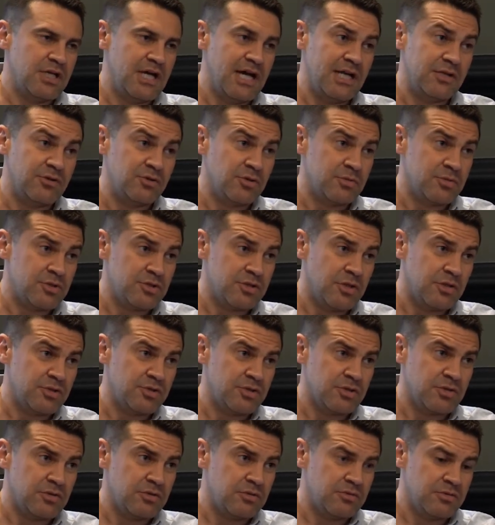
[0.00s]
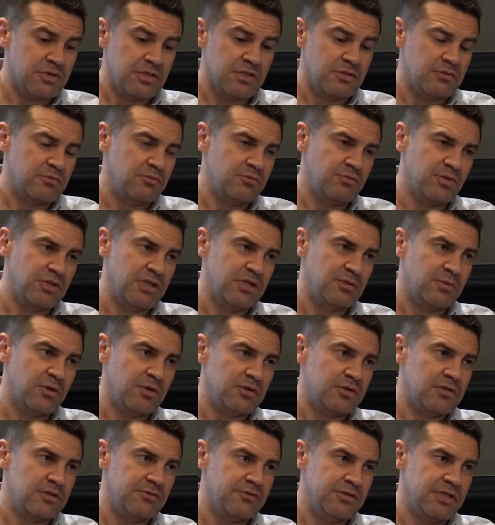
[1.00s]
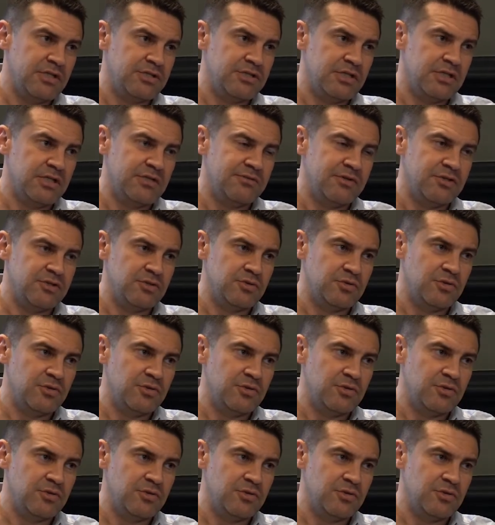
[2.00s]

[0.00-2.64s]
ad group structure that really worked for each individual